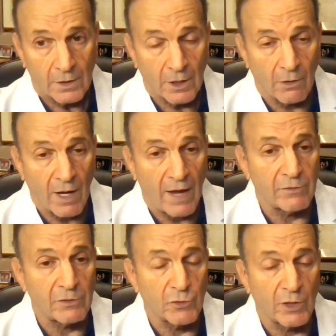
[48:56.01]
You know, have
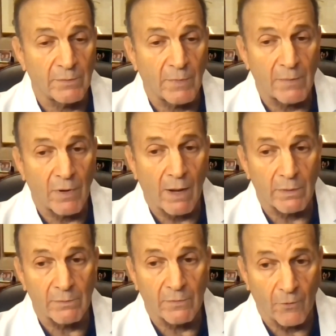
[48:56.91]
you treated my
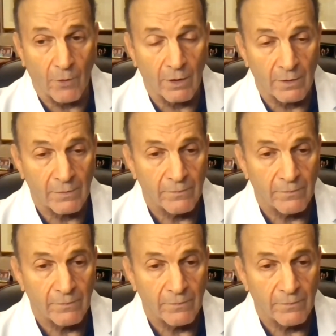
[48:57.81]
problem before?